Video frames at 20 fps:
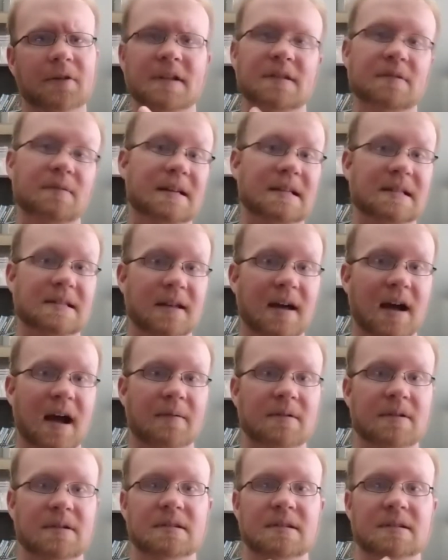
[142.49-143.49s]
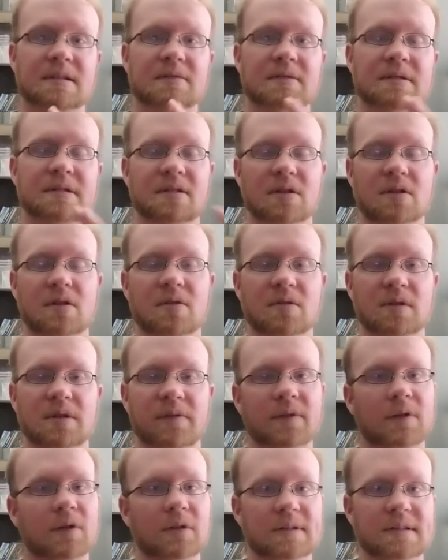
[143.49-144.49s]
and that's where I stopped, just because it was so
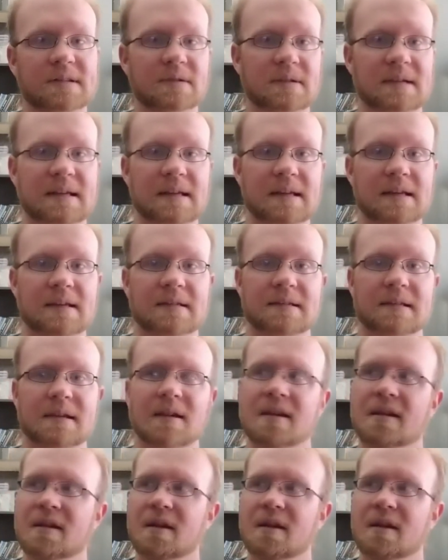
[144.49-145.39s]
difficult and so tedious.